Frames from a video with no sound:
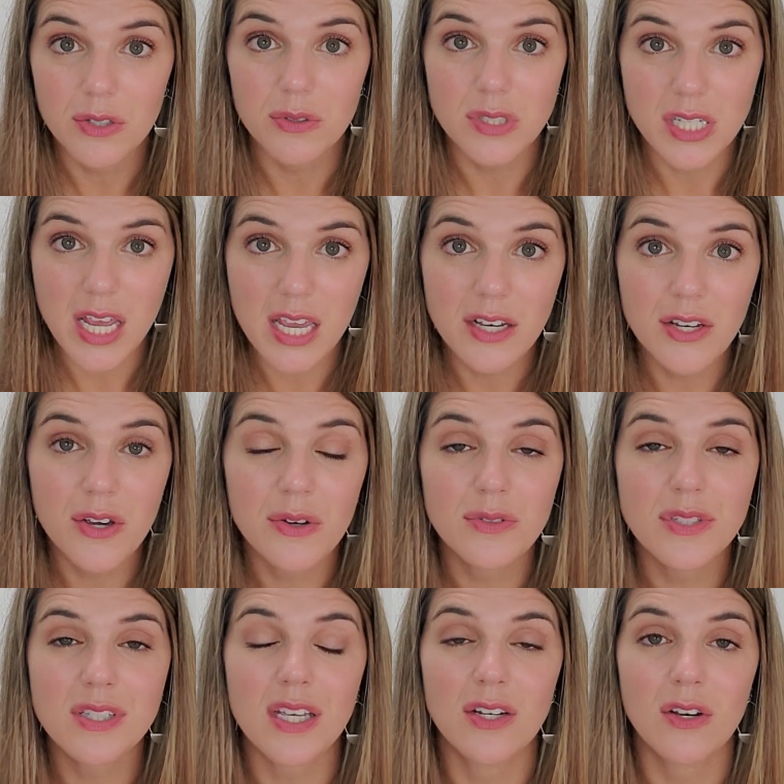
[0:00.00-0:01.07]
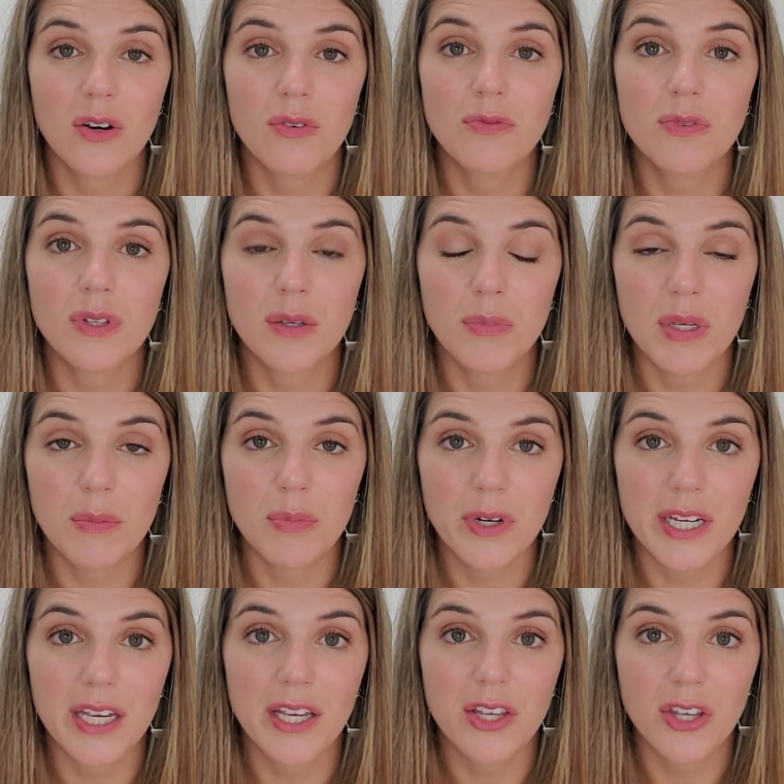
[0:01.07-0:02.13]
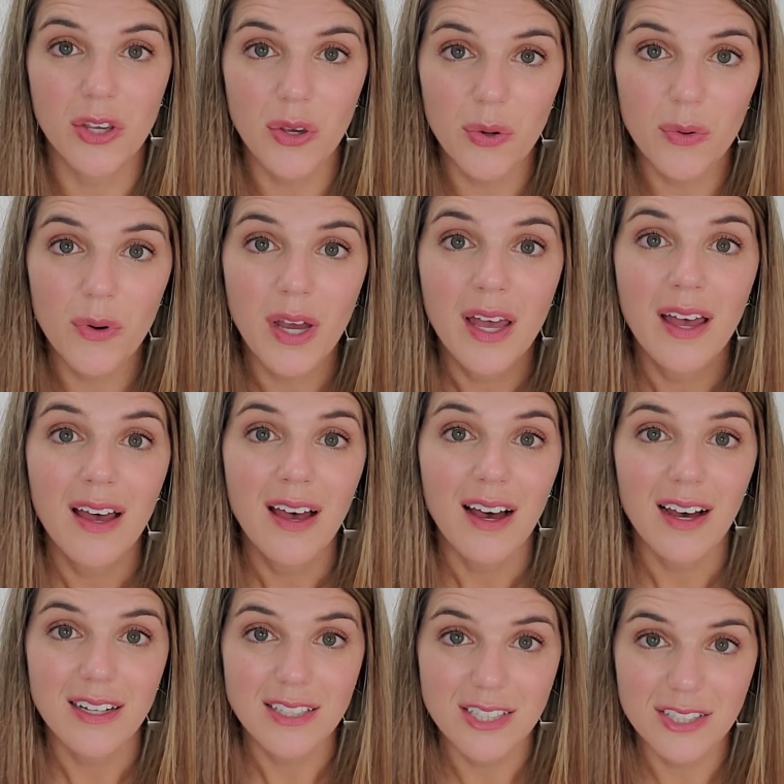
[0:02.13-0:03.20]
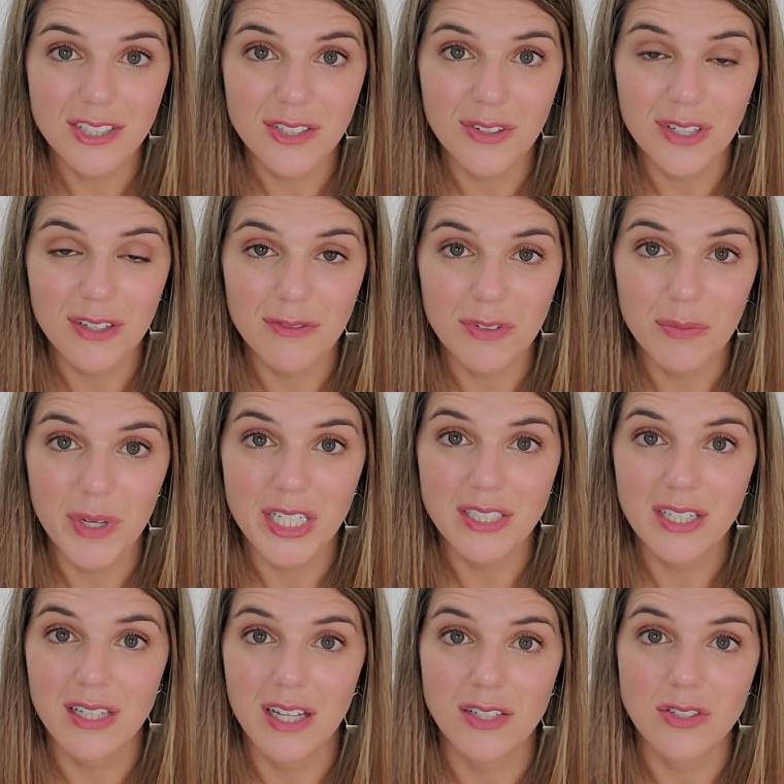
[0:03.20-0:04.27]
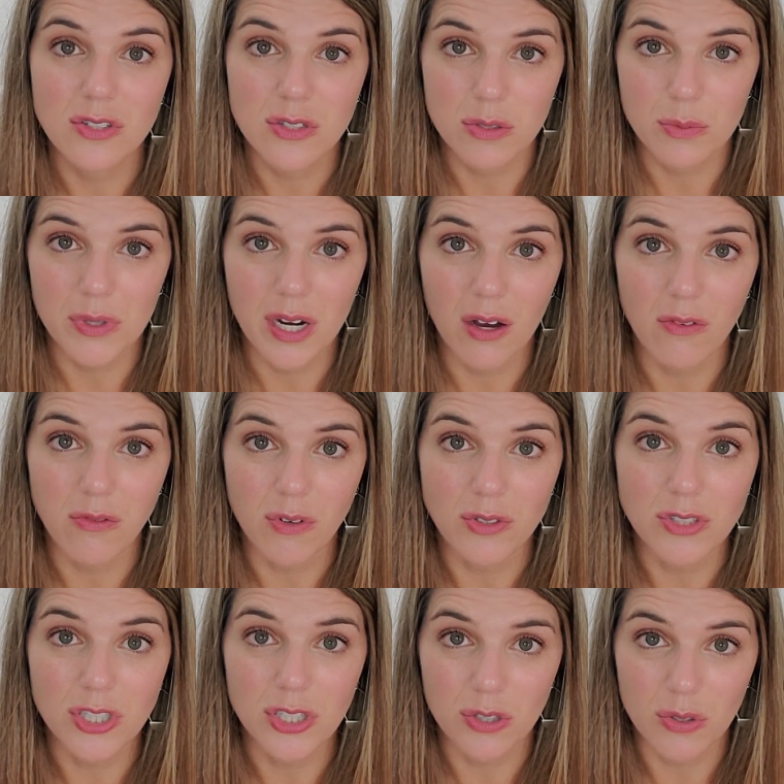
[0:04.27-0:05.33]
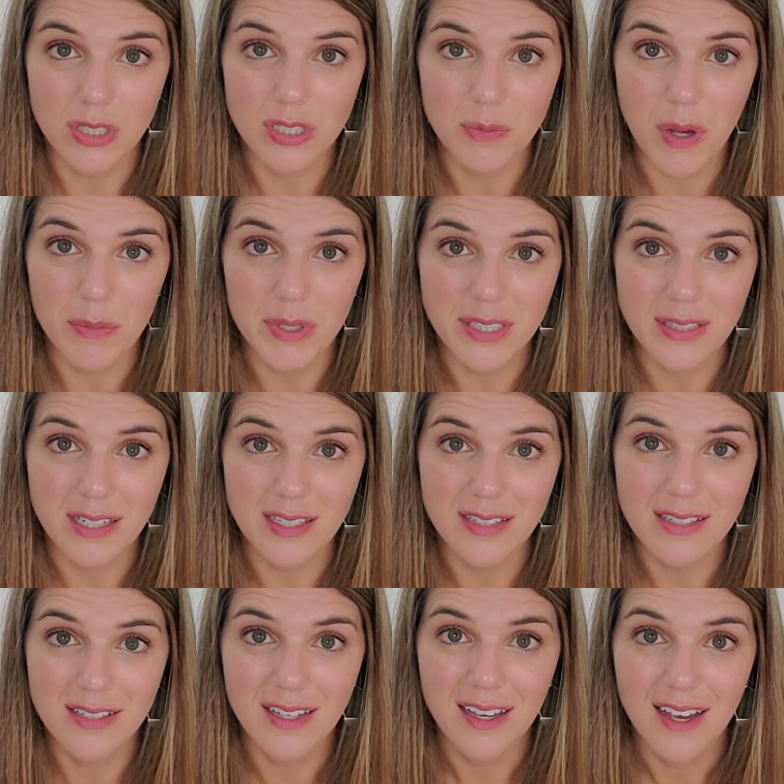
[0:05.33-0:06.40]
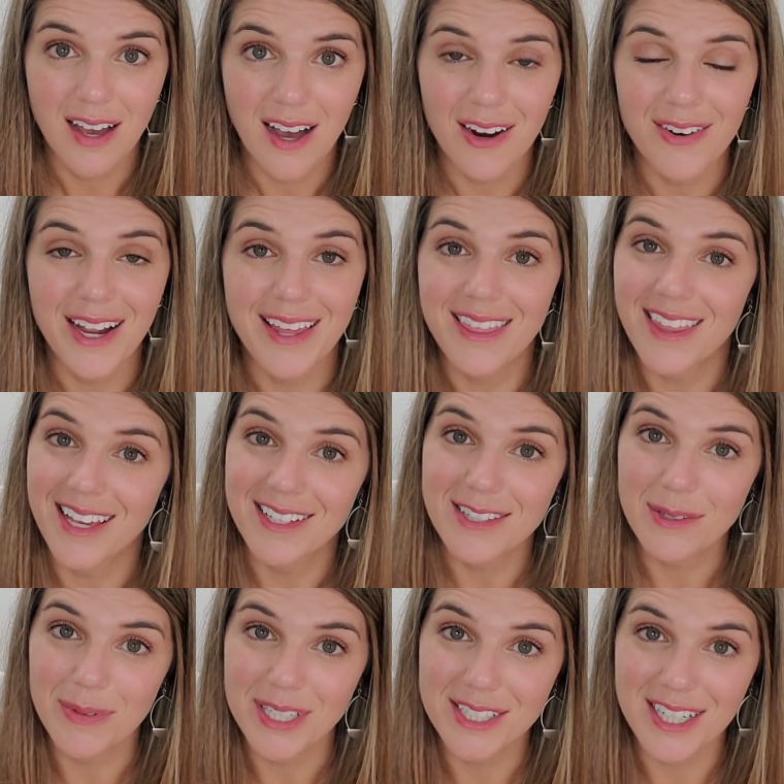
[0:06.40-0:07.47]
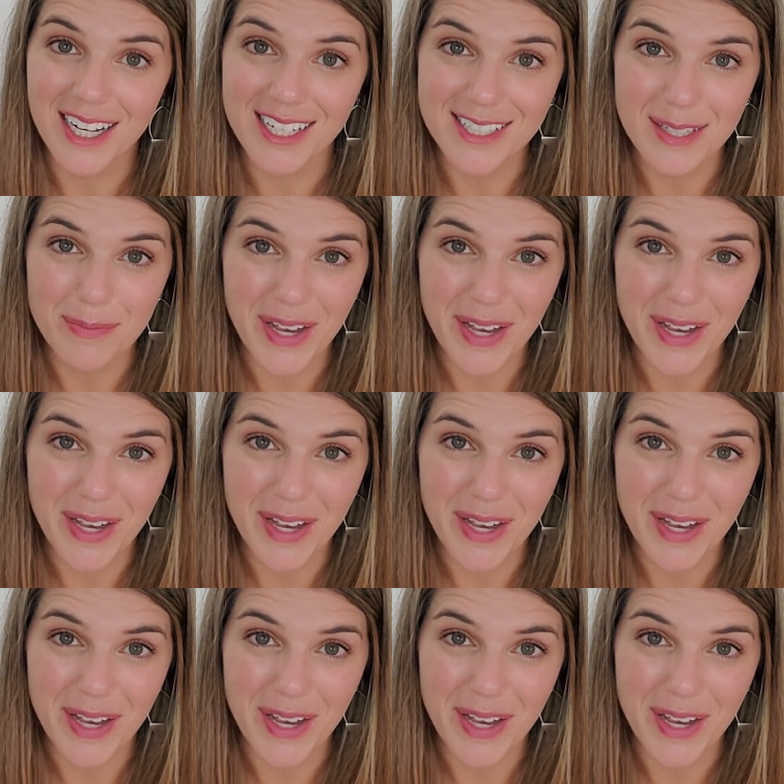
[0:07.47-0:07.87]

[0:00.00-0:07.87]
to take notes and hopefully be bringing you additional information that's super helpful to your small business. All right, thanks so much, guys.